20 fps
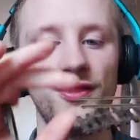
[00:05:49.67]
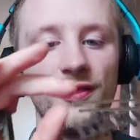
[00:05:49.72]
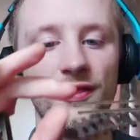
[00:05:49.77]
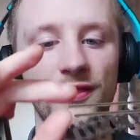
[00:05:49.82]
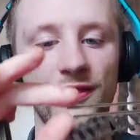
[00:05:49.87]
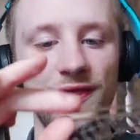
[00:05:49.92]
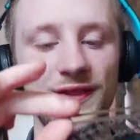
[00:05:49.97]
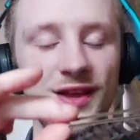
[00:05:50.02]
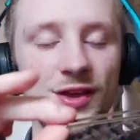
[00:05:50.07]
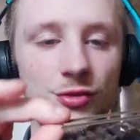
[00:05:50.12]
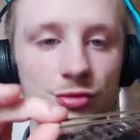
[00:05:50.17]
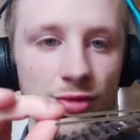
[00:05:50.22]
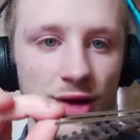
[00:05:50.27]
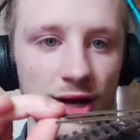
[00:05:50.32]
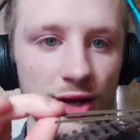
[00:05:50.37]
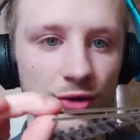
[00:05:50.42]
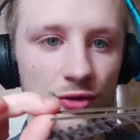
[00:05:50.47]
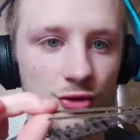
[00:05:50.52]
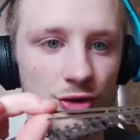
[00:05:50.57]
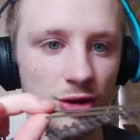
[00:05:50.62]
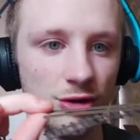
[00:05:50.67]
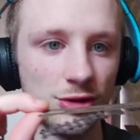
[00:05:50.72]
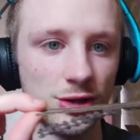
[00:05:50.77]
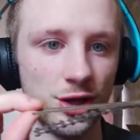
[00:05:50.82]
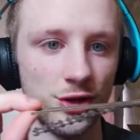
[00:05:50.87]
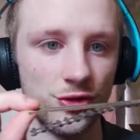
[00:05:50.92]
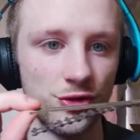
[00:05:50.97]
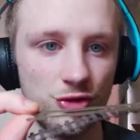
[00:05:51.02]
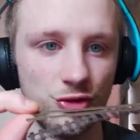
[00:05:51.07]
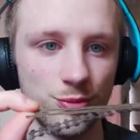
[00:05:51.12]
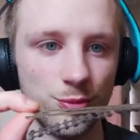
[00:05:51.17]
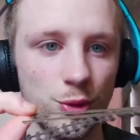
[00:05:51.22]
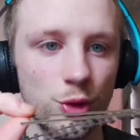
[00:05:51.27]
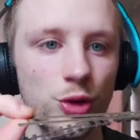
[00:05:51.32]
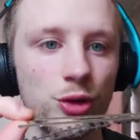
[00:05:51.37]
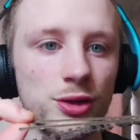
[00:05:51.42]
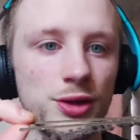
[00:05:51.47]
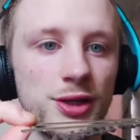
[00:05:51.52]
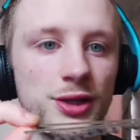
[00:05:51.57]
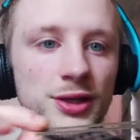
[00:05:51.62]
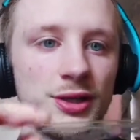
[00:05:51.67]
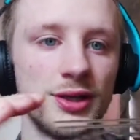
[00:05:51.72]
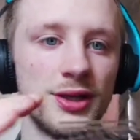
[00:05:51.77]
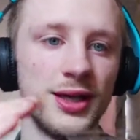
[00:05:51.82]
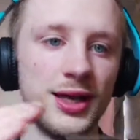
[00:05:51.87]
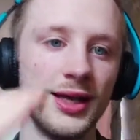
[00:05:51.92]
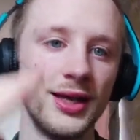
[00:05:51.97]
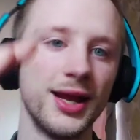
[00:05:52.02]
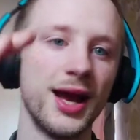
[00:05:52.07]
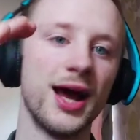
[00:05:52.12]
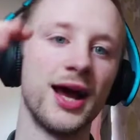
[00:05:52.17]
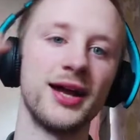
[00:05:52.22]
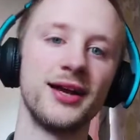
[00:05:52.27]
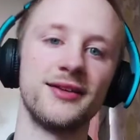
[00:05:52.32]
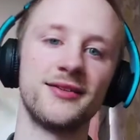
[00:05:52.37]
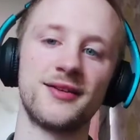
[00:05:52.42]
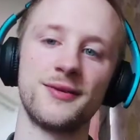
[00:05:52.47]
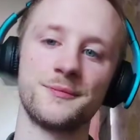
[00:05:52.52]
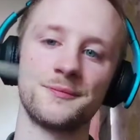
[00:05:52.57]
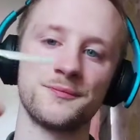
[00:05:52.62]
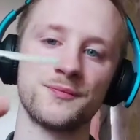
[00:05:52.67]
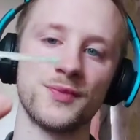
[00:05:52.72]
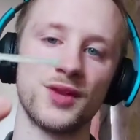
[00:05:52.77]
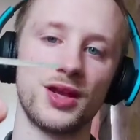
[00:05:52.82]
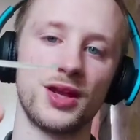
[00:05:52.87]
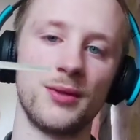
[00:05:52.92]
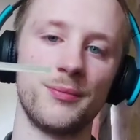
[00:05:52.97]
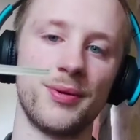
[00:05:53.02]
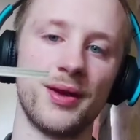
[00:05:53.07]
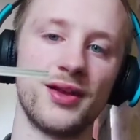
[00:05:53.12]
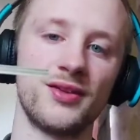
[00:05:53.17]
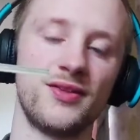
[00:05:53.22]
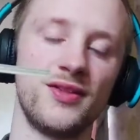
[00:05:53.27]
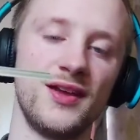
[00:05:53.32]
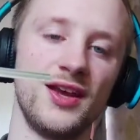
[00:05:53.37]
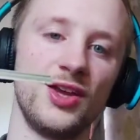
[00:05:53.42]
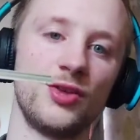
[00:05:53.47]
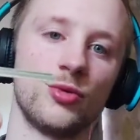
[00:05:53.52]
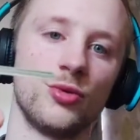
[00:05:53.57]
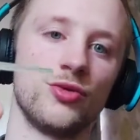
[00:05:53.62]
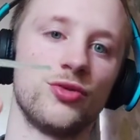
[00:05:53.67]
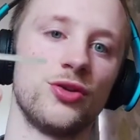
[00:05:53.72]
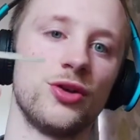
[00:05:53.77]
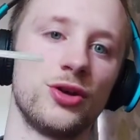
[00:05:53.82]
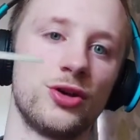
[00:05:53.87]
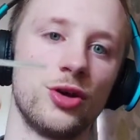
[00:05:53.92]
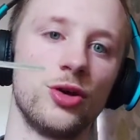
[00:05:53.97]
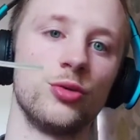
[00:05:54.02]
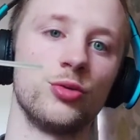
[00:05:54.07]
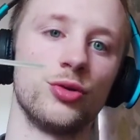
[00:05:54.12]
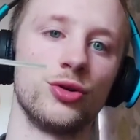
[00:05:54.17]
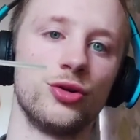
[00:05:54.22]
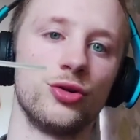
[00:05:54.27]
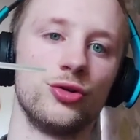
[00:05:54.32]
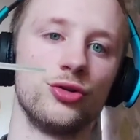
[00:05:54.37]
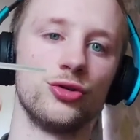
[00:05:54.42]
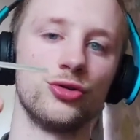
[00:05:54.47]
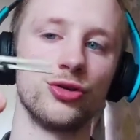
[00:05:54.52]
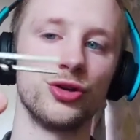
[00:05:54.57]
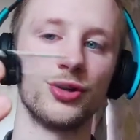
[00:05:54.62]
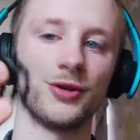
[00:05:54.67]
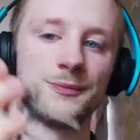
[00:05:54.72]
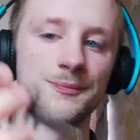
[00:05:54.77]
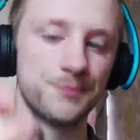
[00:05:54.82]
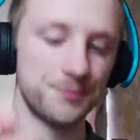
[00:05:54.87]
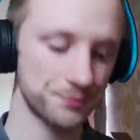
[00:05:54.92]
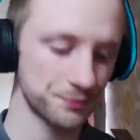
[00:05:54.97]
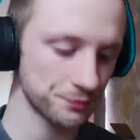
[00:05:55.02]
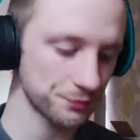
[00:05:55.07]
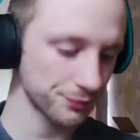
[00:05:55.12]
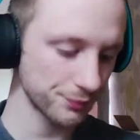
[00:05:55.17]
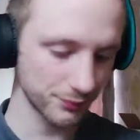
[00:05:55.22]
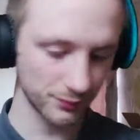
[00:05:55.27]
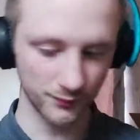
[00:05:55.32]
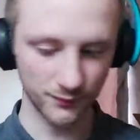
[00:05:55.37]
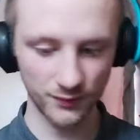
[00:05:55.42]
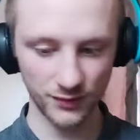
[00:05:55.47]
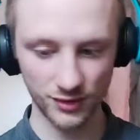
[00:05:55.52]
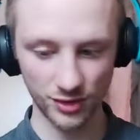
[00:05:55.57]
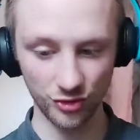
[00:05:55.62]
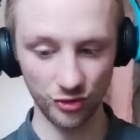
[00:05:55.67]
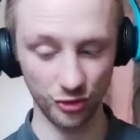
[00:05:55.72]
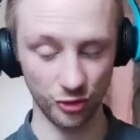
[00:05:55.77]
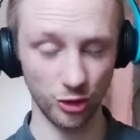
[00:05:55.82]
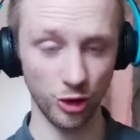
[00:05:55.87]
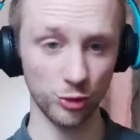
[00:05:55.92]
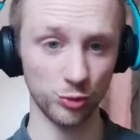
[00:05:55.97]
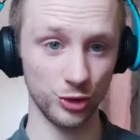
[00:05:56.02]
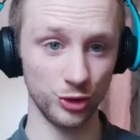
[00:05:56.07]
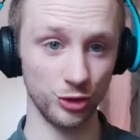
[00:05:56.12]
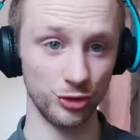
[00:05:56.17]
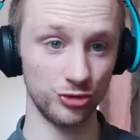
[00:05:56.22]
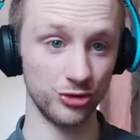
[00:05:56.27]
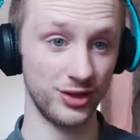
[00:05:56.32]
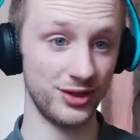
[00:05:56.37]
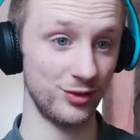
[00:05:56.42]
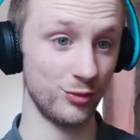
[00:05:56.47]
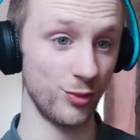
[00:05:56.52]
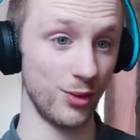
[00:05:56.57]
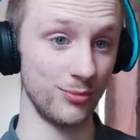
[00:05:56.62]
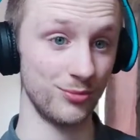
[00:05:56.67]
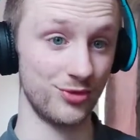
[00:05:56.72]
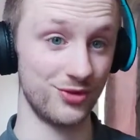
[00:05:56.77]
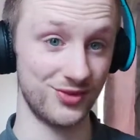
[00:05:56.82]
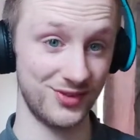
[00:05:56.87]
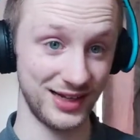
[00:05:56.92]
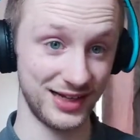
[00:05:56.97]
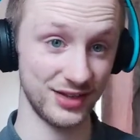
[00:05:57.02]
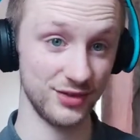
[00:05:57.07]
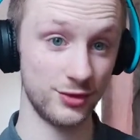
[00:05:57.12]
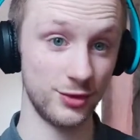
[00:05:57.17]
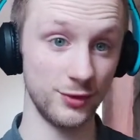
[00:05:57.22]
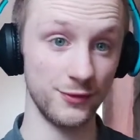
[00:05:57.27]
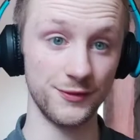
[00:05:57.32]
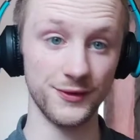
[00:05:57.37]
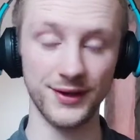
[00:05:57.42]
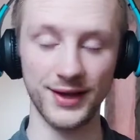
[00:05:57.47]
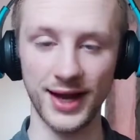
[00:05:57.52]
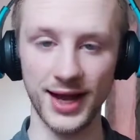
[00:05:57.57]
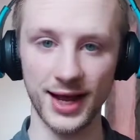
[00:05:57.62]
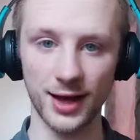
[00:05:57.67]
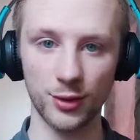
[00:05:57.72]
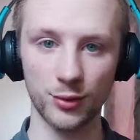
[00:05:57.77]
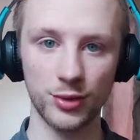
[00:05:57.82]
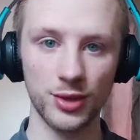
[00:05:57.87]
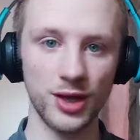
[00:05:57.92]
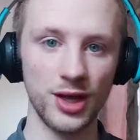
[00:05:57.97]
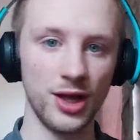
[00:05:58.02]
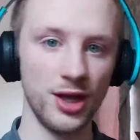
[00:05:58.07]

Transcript: These rails are a lot smaller in height compared to these ones that are code 100. So code 100 is what I'm sticking to for now,